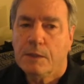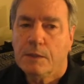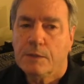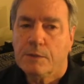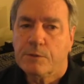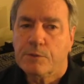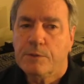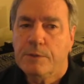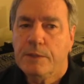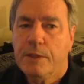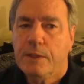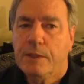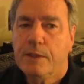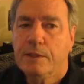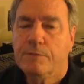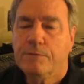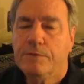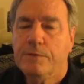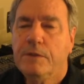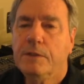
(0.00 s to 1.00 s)
create
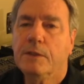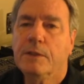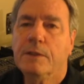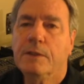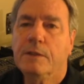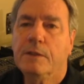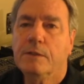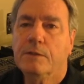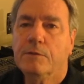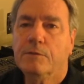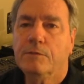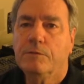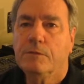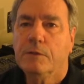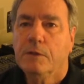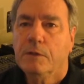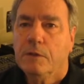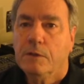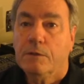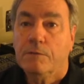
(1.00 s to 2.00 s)
a feeling of
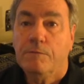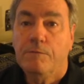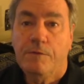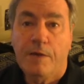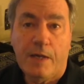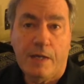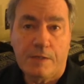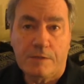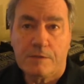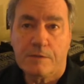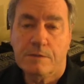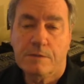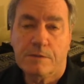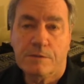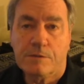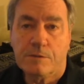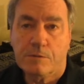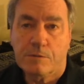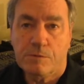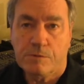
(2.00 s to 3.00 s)

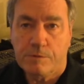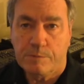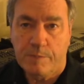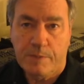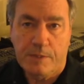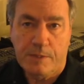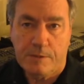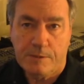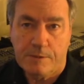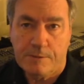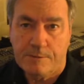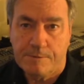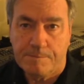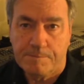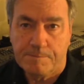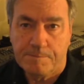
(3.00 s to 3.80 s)
vastness or space.